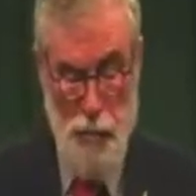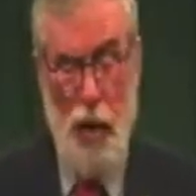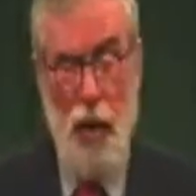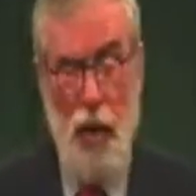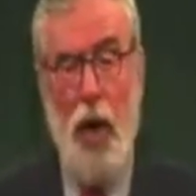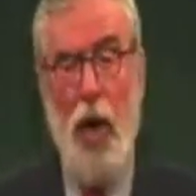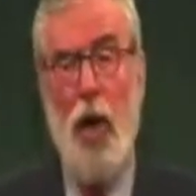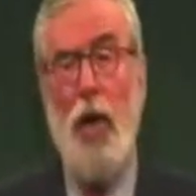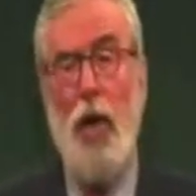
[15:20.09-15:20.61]

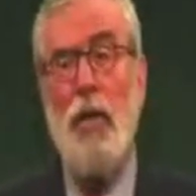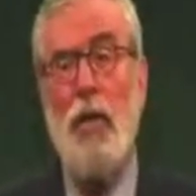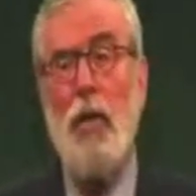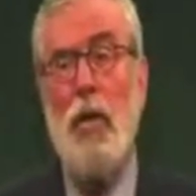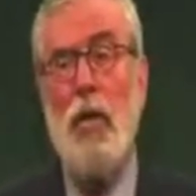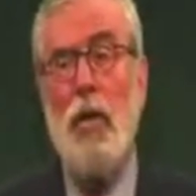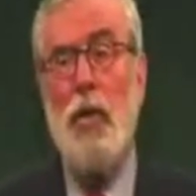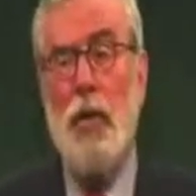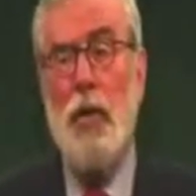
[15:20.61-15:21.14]
belong
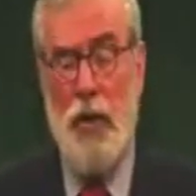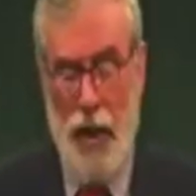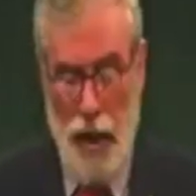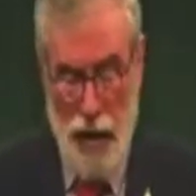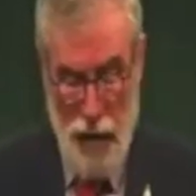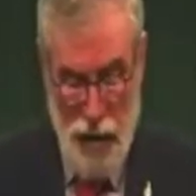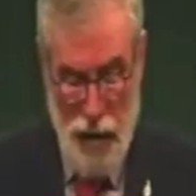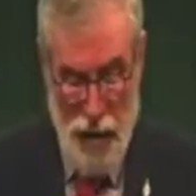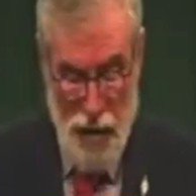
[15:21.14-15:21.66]
to an
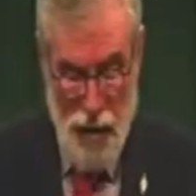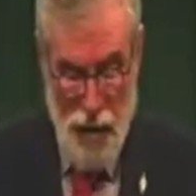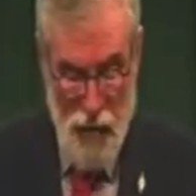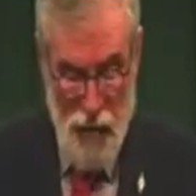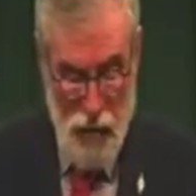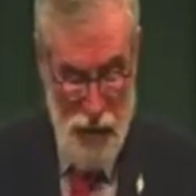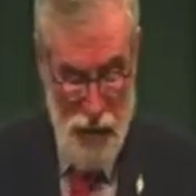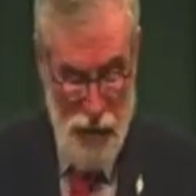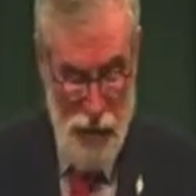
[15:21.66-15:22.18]
English
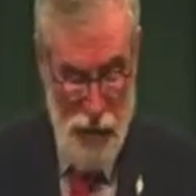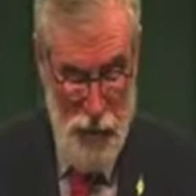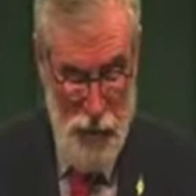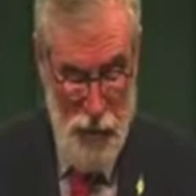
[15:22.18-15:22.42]
government